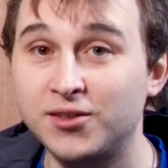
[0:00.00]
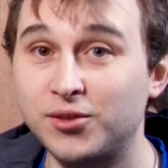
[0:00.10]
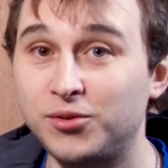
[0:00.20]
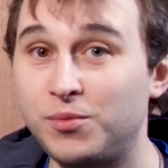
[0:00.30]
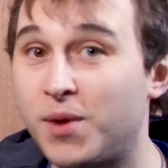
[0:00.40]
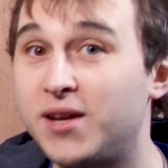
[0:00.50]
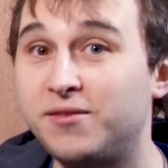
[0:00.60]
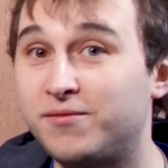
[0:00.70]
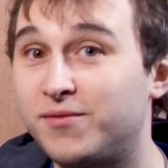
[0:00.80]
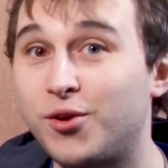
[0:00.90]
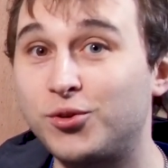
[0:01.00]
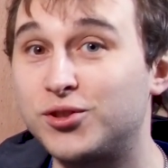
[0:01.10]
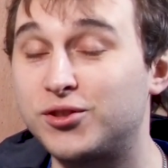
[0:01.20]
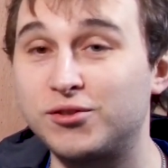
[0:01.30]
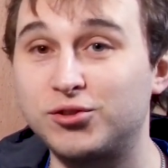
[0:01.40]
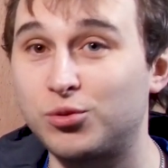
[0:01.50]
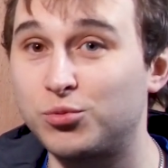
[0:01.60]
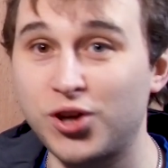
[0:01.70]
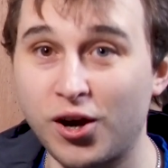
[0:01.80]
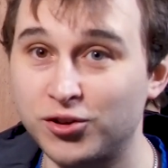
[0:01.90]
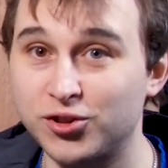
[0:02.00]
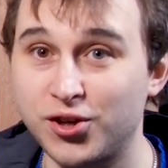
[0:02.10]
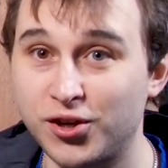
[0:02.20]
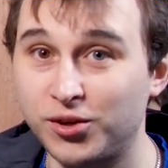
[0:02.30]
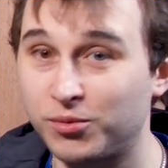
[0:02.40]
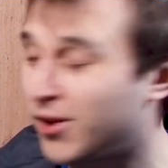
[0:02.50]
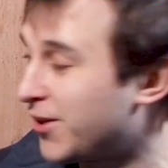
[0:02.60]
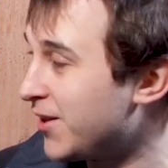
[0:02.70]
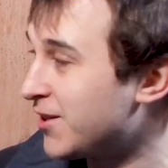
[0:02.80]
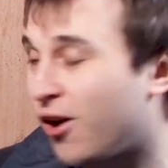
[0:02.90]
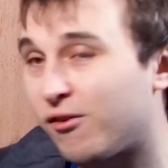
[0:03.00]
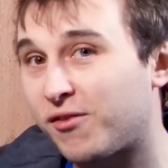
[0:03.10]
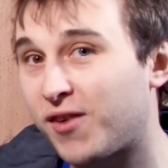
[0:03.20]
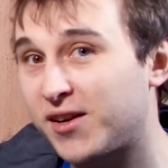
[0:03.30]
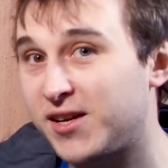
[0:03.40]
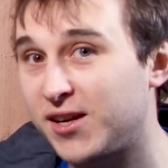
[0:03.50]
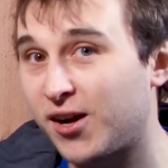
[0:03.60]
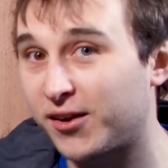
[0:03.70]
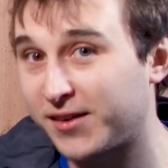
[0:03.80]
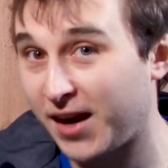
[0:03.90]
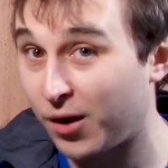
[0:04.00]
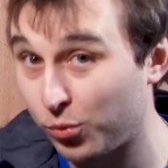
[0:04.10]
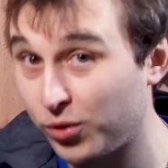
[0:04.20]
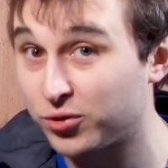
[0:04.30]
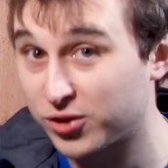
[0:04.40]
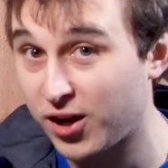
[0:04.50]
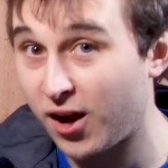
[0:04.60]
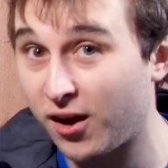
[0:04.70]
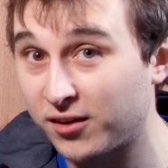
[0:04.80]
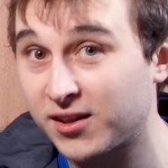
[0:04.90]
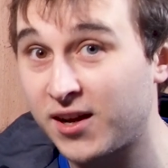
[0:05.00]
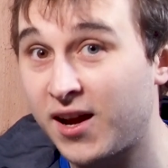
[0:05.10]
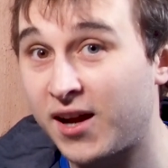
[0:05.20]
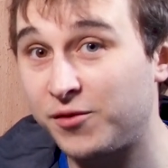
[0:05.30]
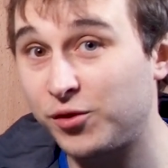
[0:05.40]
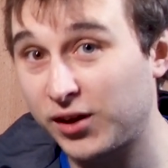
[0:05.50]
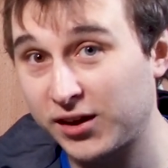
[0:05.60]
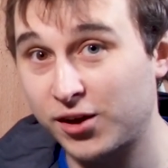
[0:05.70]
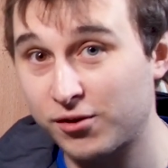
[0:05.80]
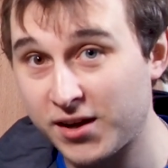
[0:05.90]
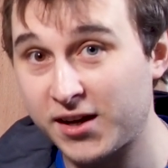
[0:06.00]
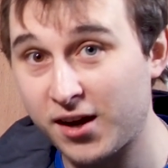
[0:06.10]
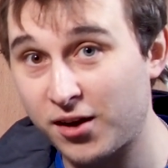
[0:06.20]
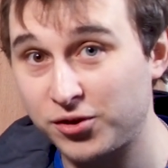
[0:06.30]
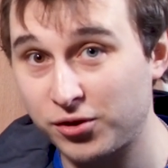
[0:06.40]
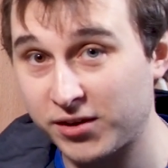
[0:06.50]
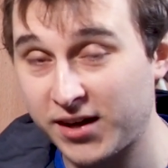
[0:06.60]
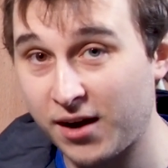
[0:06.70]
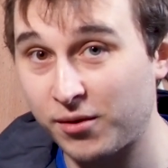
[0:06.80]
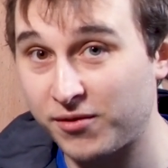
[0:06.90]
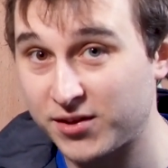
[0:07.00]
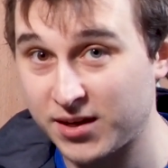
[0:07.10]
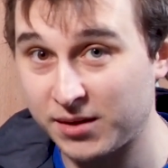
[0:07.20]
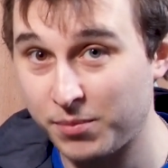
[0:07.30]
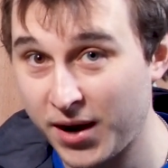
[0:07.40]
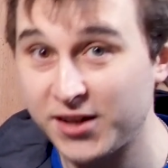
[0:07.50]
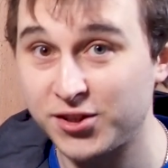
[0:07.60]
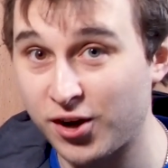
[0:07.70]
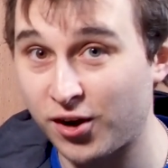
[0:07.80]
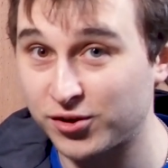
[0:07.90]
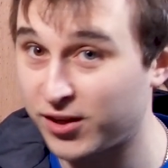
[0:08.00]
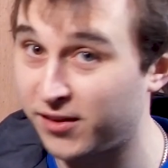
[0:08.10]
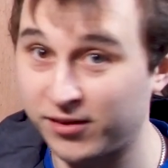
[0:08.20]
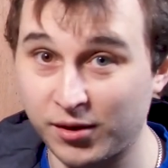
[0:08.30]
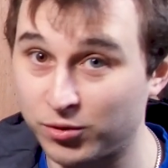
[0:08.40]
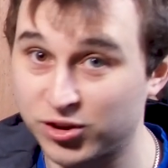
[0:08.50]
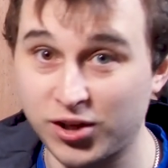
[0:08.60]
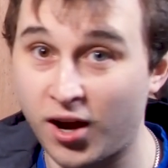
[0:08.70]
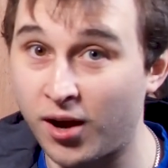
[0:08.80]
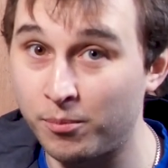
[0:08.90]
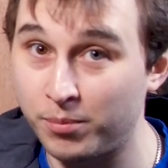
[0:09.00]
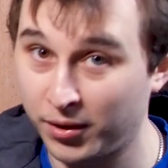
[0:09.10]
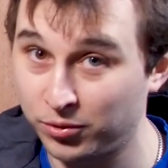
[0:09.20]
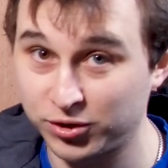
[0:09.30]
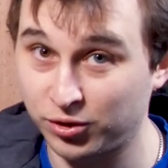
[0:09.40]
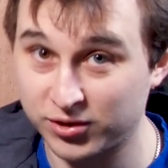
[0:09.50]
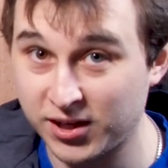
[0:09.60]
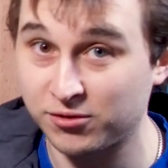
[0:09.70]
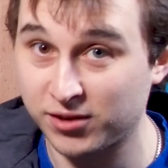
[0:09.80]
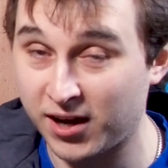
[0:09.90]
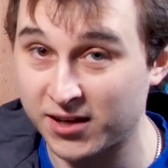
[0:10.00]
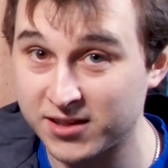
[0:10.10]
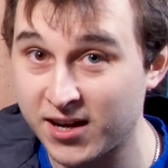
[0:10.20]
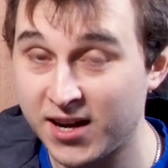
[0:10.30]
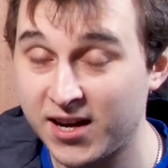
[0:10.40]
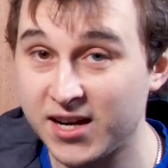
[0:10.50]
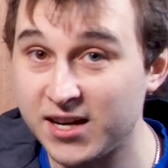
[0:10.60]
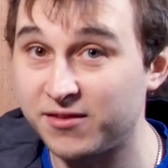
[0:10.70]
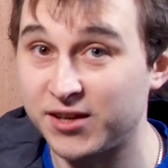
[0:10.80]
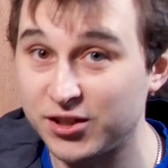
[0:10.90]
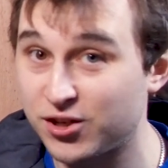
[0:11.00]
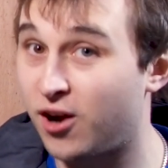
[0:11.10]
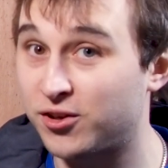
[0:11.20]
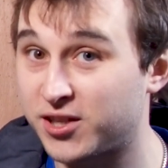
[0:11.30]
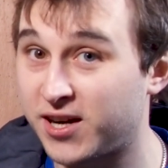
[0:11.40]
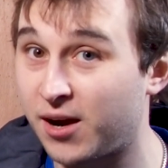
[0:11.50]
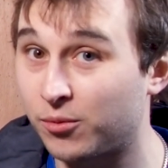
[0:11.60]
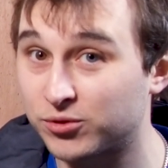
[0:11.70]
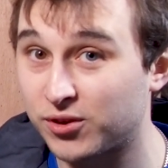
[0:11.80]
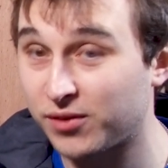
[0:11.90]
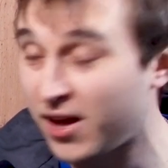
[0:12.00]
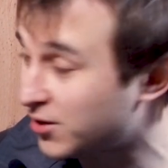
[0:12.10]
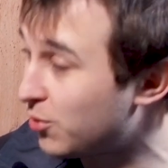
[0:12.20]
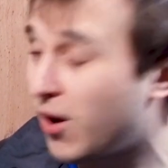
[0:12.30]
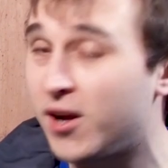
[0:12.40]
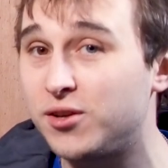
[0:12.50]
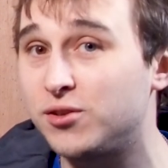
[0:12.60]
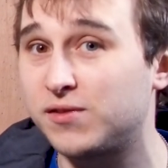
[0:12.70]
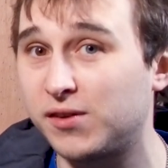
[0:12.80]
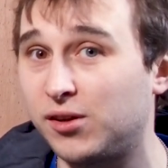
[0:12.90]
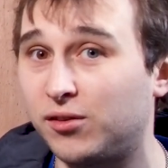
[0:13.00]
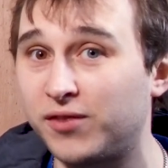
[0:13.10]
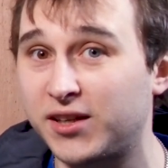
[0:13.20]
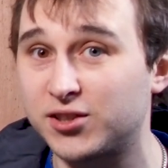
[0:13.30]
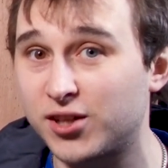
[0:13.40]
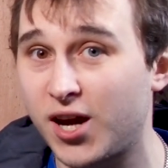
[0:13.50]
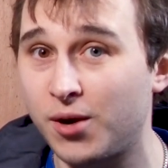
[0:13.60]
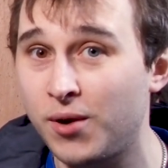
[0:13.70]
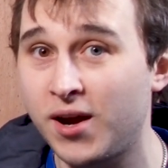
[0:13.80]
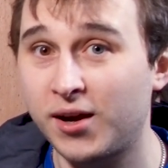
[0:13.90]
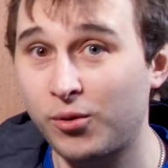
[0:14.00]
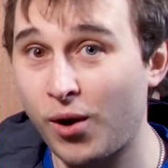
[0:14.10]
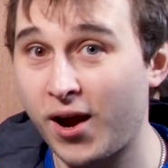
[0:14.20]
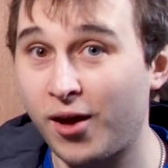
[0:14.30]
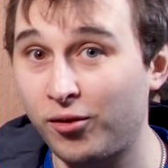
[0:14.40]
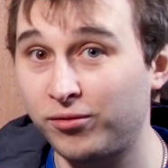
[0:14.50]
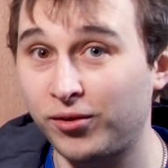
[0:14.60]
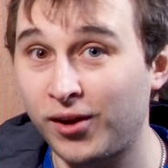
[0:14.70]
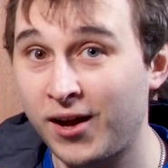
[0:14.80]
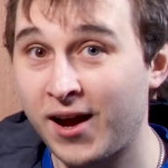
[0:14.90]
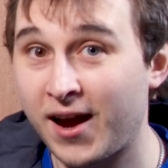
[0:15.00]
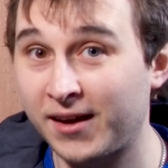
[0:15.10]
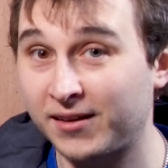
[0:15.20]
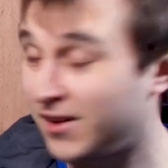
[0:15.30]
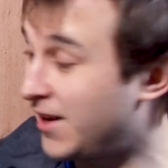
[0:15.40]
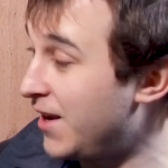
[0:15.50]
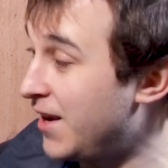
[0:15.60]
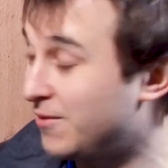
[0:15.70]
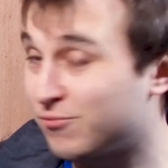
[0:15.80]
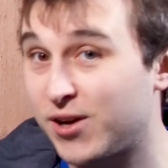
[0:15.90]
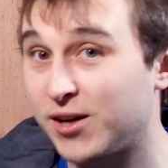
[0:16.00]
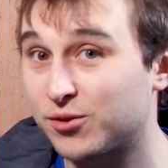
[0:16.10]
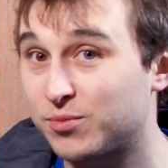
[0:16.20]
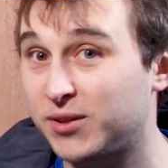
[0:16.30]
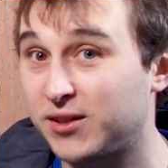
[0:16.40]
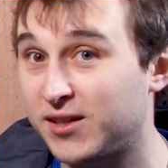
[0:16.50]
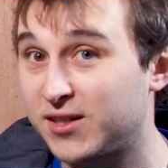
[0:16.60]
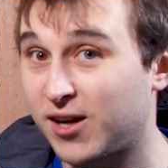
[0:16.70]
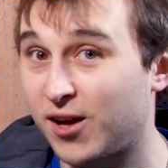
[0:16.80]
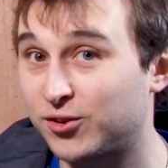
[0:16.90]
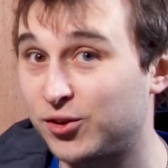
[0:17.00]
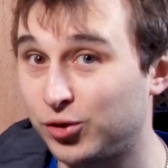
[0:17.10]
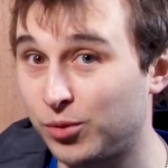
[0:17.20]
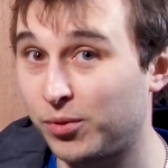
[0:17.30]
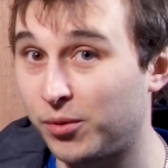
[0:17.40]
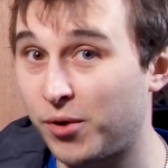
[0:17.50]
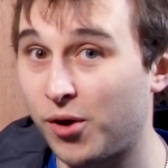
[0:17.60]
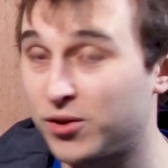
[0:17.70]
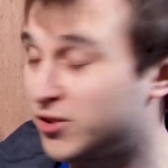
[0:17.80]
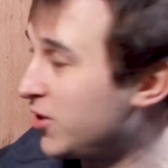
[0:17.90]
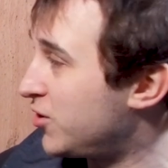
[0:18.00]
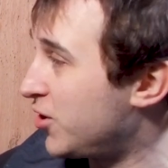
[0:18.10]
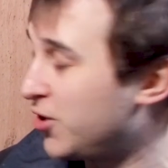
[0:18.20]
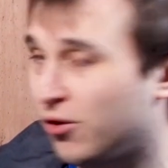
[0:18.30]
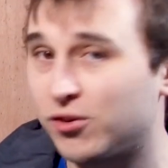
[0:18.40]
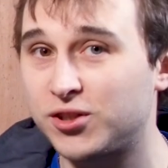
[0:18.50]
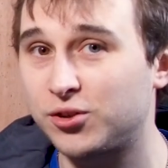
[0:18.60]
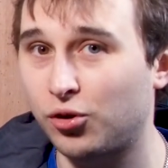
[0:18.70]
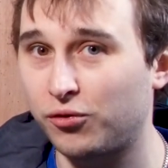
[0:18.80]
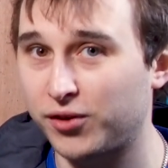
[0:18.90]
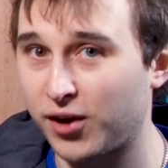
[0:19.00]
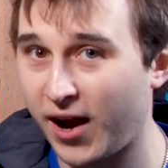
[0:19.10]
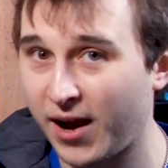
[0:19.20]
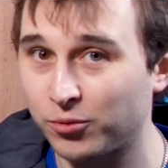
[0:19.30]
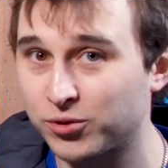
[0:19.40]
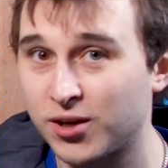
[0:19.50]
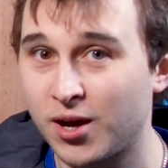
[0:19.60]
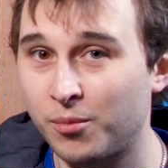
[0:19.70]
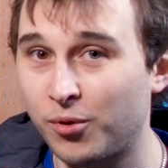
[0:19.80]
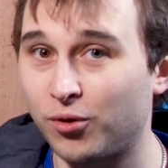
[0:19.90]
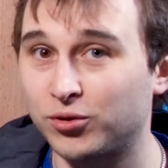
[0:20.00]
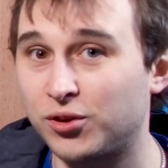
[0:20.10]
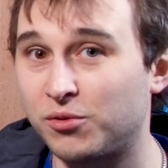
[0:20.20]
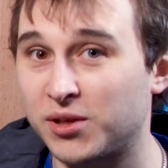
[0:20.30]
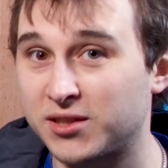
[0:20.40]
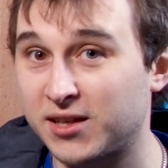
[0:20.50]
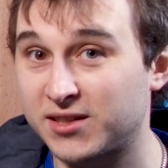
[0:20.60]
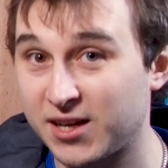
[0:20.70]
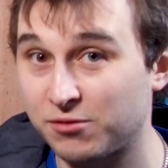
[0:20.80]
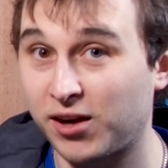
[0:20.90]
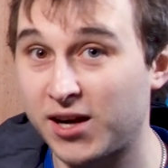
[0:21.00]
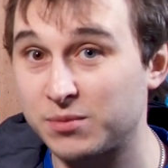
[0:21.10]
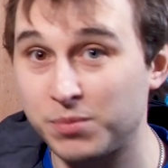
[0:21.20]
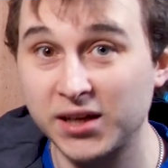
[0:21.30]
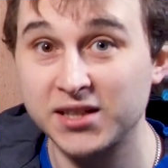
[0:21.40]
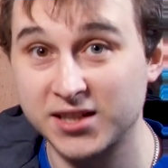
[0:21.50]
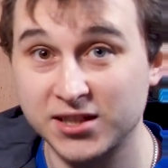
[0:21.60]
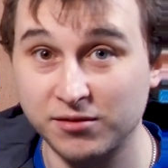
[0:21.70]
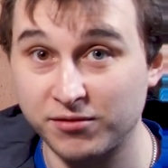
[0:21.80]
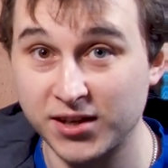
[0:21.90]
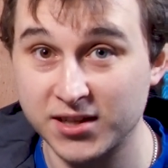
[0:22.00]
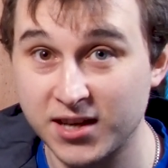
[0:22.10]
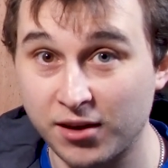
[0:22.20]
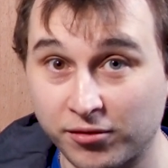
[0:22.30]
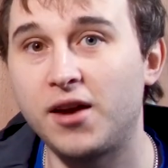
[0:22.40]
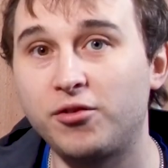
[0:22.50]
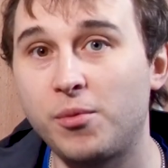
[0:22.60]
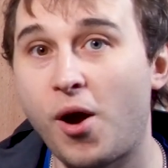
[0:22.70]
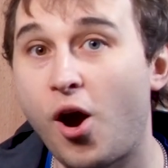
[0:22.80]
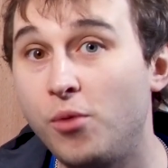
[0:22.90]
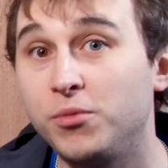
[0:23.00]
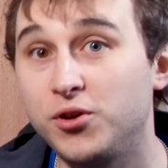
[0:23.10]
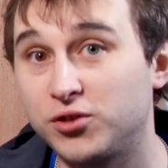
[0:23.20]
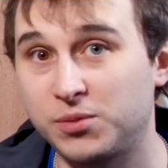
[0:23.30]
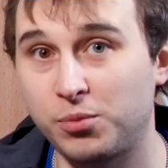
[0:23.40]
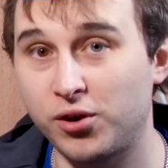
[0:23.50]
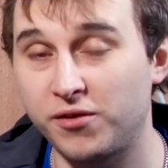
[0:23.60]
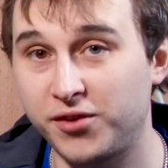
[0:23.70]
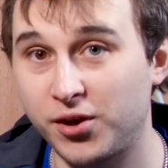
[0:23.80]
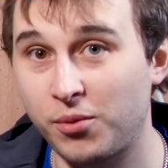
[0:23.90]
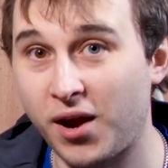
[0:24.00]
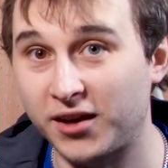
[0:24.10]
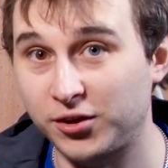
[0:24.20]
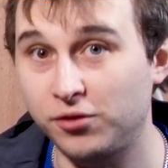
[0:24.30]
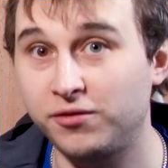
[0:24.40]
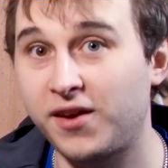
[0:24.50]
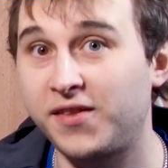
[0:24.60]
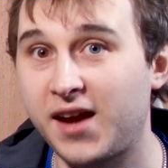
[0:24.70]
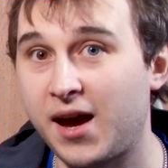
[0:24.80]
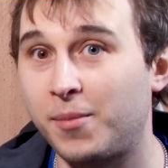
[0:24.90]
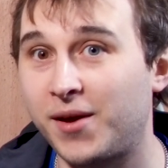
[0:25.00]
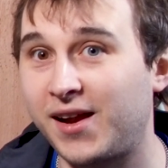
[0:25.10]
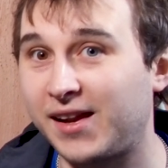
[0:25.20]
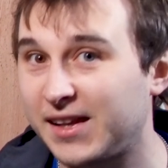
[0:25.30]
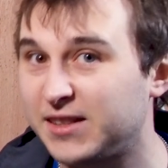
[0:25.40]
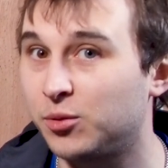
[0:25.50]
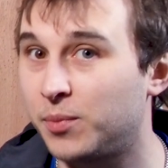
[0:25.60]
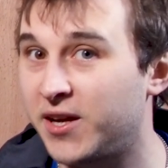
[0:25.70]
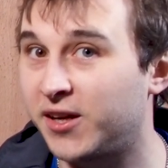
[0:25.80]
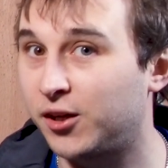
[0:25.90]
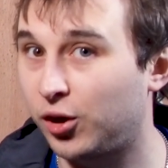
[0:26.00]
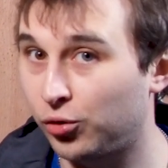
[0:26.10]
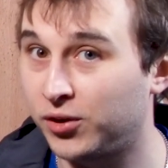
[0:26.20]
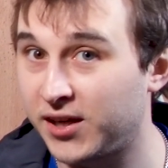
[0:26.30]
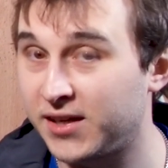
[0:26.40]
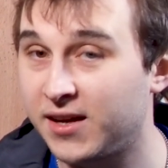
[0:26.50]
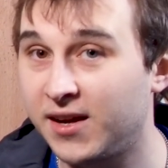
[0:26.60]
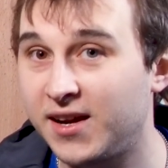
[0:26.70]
So you may notice that there's some chargers near you that this RFID card now will start. And if you link a credit card to your account, if it's a pay charger, they'll start and build to your centralized EV Charge account. So that's quite a useful little thing to know, quite helpful. And it really does mean that these cards can double up, not only as a security tool for your house, but also as a centralized billing system for yourself. Now, from a home user's point of view, I do find the app a little bit clunky.